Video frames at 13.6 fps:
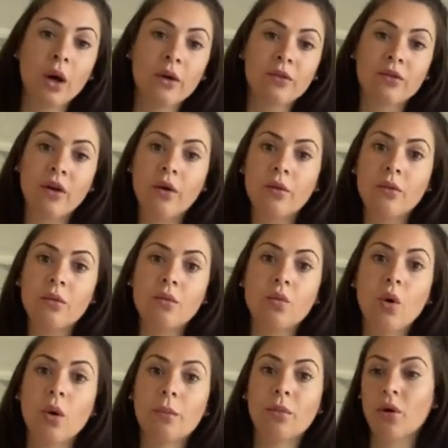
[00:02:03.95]
So
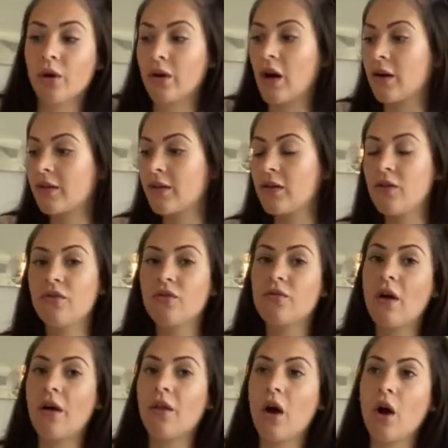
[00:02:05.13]
what products are used
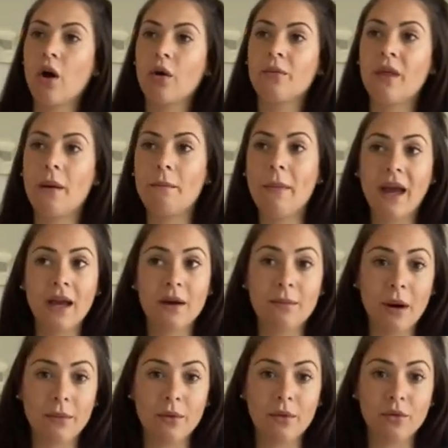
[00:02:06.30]
around the home that make
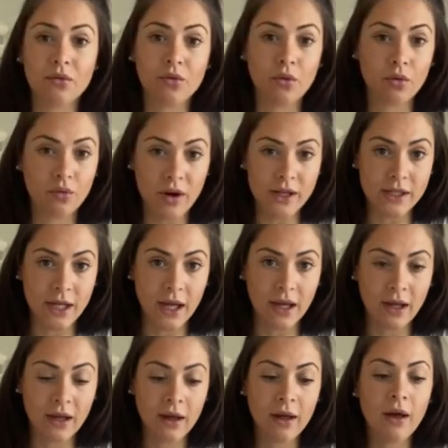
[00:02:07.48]
bubbles
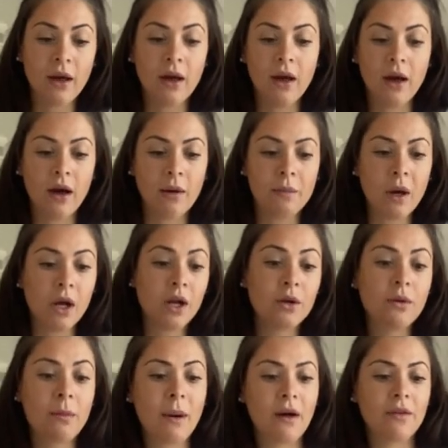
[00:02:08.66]
already? A
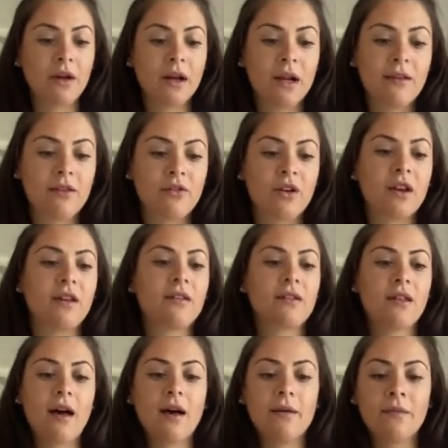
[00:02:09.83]
clue about the glycerin is
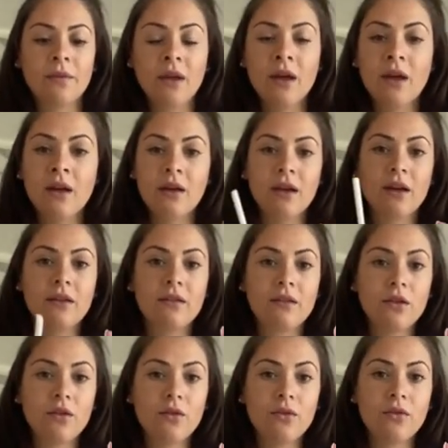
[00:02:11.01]
that it's
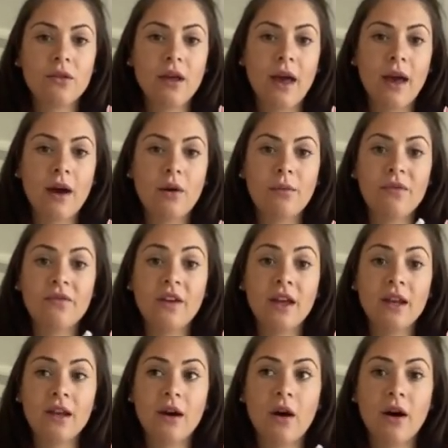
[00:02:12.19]
used to help
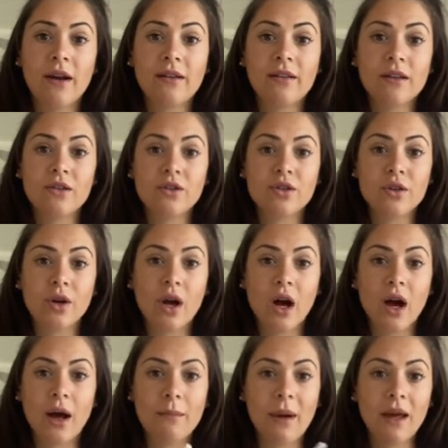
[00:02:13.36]
thin icing sugar
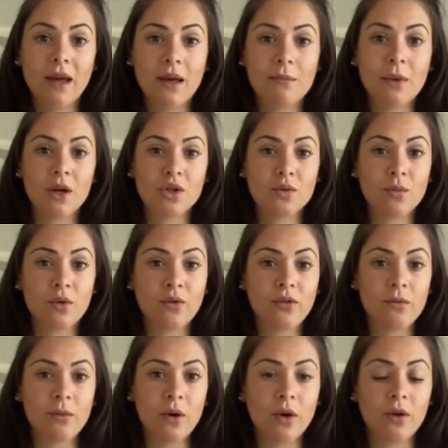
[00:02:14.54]
and make it much more
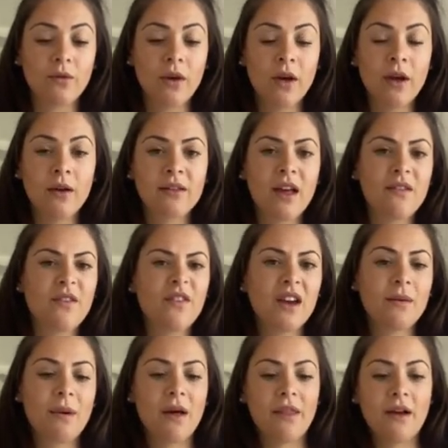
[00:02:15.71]
smooth. So have a think
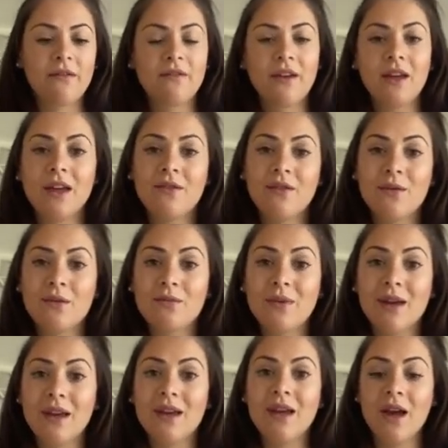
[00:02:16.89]
about that and think if it would
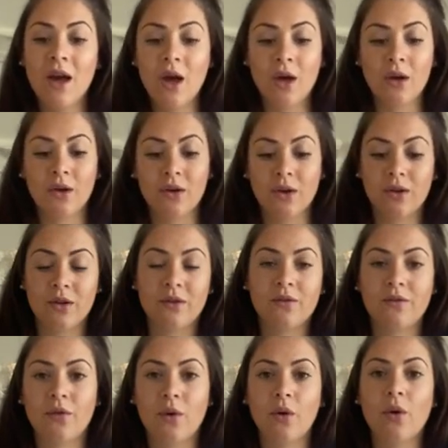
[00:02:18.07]
be good
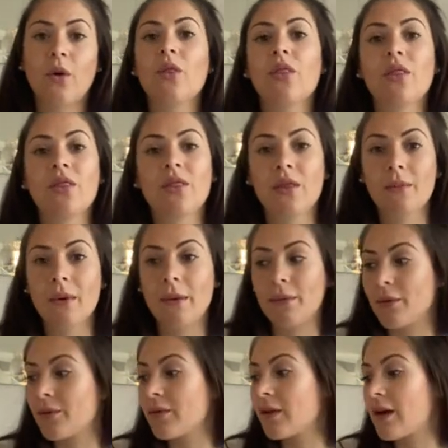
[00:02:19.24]
for the
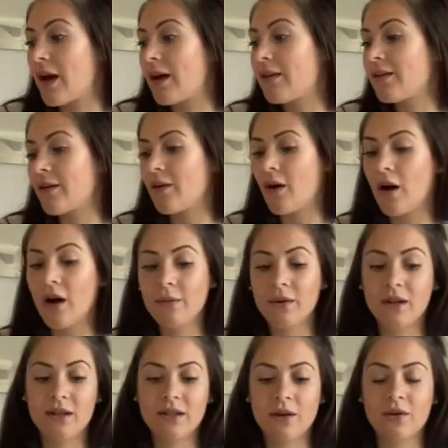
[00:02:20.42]
bubbles. Okay, so I'm
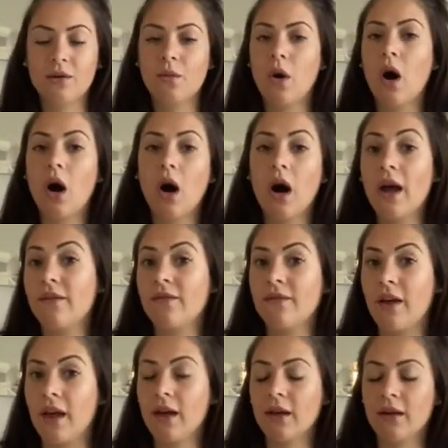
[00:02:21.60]
gonna tell you what I
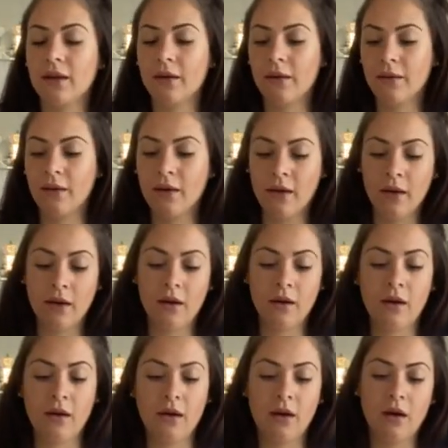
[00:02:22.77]
think.
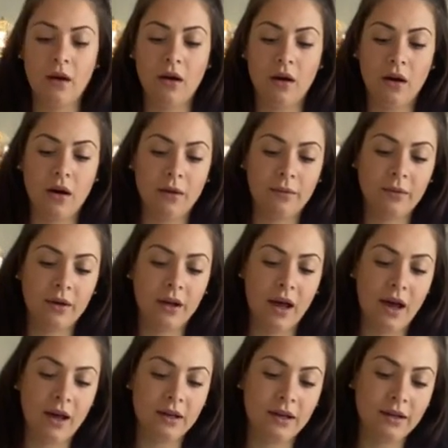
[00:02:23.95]
I'm gonna
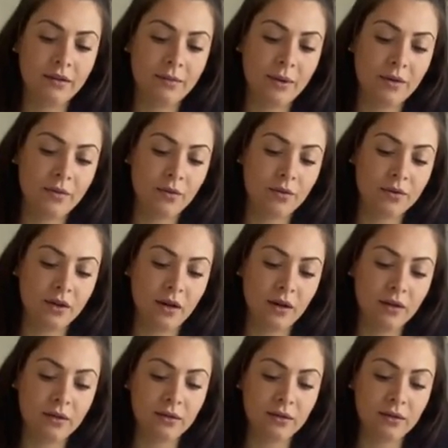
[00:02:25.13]
add a little bit of water.